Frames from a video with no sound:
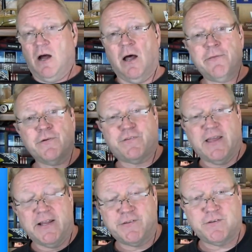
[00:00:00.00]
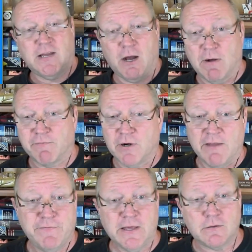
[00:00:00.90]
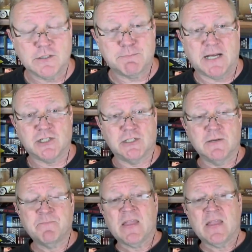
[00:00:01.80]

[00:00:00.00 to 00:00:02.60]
Other states, however, have vehicle inspections.